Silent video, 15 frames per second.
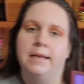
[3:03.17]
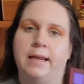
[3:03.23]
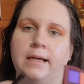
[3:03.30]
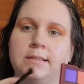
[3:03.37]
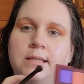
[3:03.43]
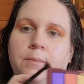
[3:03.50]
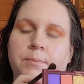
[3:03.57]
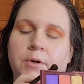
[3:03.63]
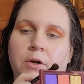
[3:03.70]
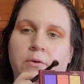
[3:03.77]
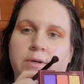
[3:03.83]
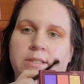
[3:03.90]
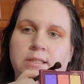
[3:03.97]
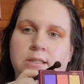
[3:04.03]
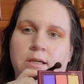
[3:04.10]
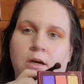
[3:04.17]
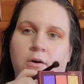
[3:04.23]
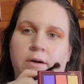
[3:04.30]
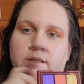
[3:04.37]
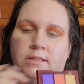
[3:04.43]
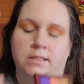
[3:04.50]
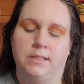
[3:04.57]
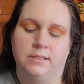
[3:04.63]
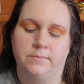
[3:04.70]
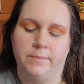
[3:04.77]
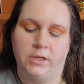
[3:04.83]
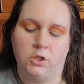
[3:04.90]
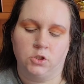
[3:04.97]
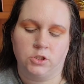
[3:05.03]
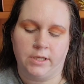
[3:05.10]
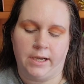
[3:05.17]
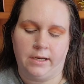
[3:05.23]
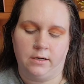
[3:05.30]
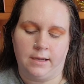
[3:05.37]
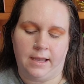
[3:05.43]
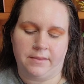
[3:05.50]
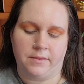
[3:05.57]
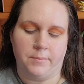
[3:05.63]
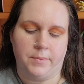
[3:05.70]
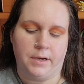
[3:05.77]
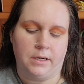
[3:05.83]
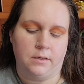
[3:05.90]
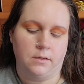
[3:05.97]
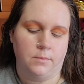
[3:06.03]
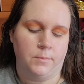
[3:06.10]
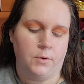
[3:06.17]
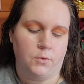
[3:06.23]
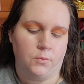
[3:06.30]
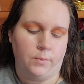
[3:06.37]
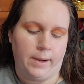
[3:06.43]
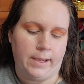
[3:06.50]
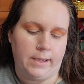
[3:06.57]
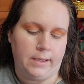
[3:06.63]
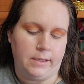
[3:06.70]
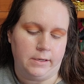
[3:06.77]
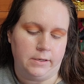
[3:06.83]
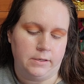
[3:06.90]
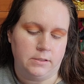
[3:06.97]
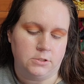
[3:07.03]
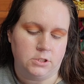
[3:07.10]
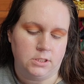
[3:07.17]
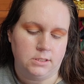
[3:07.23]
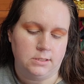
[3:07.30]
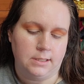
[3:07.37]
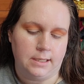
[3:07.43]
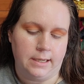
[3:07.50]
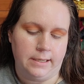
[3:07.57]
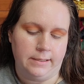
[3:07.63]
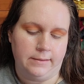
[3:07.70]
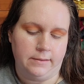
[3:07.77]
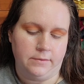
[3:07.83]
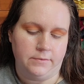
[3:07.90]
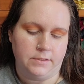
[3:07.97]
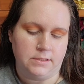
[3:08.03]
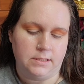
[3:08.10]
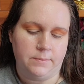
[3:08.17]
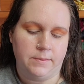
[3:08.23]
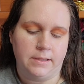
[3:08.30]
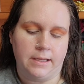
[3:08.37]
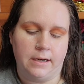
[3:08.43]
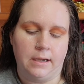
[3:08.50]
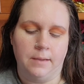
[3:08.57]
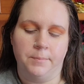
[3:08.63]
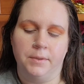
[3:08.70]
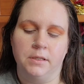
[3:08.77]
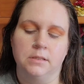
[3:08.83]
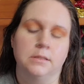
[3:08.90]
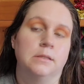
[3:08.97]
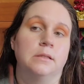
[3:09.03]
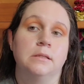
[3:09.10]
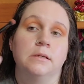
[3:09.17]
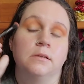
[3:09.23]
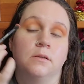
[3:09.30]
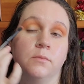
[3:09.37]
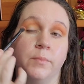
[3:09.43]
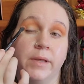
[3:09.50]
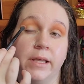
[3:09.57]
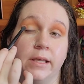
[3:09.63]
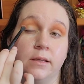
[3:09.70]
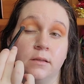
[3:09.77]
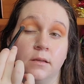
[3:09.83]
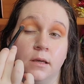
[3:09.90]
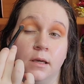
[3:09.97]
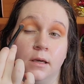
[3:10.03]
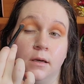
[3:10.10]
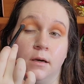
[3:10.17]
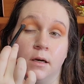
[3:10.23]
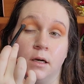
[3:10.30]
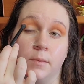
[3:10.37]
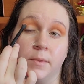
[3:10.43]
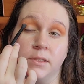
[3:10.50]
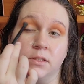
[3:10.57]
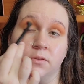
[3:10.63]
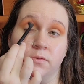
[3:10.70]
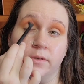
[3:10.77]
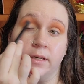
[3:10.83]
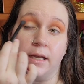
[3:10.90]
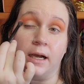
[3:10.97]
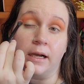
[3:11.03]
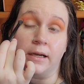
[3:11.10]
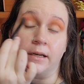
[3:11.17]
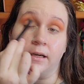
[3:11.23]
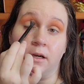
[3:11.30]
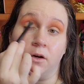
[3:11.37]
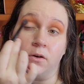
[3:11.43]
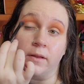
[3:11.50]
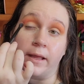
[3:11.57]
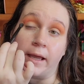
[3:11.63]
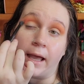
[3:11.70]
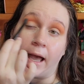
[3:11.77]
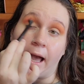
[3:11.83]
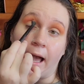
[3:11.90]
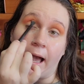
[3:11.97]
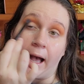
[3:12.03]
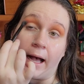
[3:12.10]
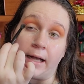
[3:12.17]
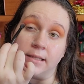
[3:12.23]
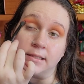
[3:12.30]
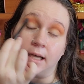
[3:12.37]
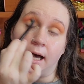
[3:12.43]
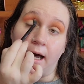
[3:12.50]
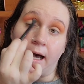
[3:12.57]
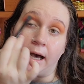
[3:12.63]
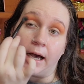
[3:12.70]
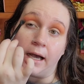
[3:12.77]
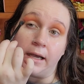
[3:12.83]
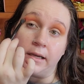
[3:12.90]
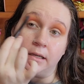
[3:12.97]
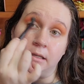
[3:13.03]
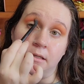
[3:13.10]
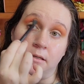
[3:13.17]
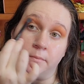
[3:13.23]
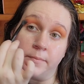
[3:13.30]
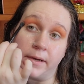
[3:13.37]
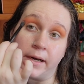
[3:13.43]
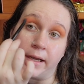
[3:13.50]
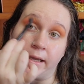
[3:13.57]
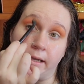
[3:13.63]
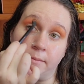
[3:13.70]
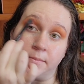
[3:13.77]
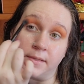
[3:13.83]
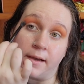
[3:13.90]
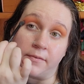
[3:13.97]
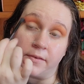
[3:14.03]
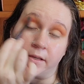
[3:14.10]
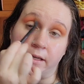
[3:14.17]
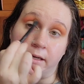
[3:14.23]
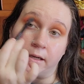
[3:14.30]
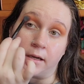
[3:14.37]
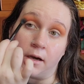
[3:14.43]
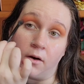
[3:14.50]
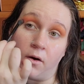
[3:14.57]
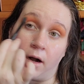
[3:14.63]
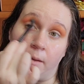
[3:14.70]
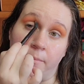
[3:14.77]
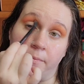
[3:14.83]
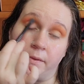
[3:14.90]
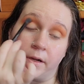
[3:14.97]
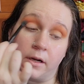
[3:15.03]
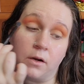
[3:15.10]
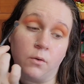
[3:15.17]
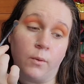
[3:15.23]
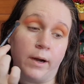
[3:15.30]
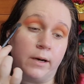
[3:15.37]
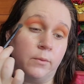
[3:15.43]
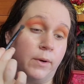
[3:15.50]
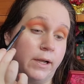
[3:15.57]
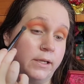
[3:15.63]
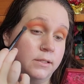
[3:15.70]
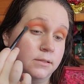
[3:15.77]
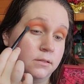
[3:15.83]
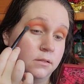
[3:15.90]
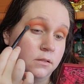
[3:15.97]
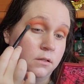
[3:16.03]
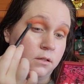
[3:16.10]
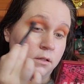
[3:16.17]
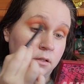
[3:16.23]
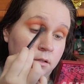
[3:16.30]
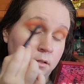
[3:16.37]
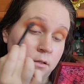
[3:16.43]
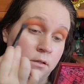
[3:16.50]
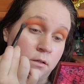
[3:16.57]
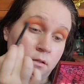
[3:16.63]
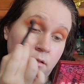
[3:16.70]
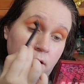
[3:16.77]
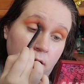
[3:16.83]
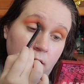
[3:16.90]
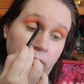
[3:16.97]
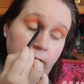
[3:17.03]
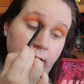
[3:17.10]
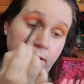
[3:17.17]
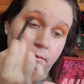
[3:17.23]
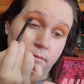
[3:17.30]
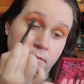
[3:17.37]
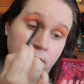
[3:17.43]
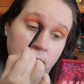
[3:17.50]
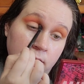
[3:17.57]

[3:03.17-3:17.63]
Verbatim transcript: Next up, we're going to go into this middle shade at the bottom right here, just to kind of deepen that up a little bit. I'm also not going to go like as high, but I am definitely going to go up there quite a ways. Oh yeah.